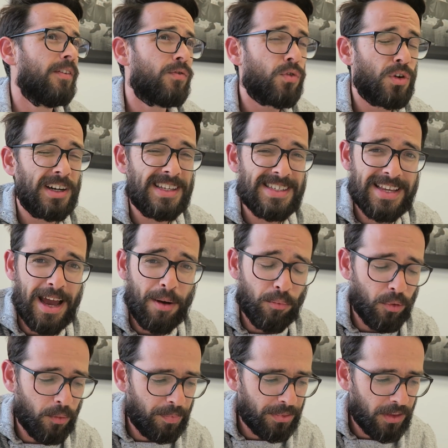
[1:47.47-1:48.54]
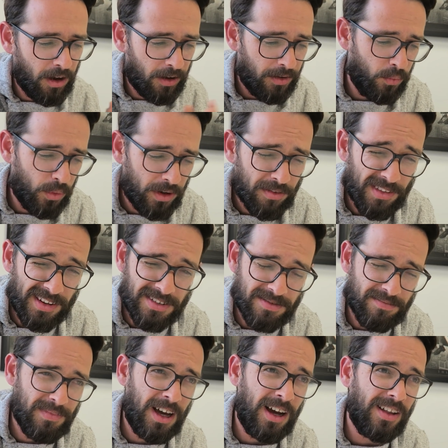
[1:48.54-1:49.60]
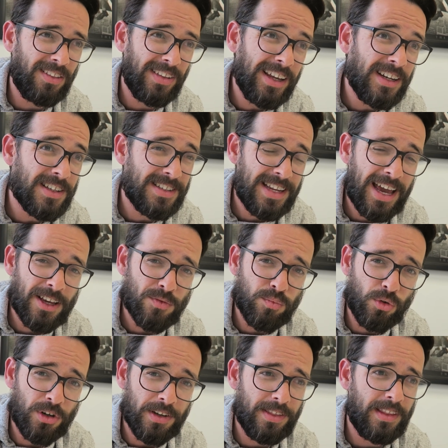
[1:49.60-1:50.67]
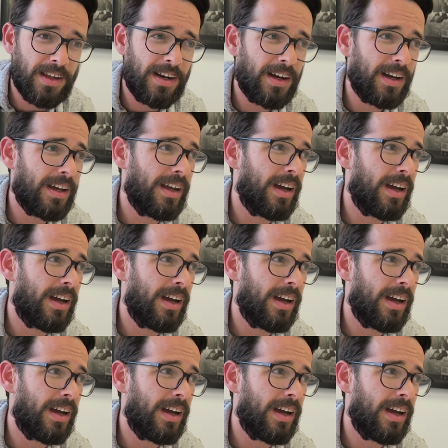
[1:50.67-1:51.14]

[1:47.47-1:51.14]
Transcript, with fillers: For example, on one of the latest dashboards that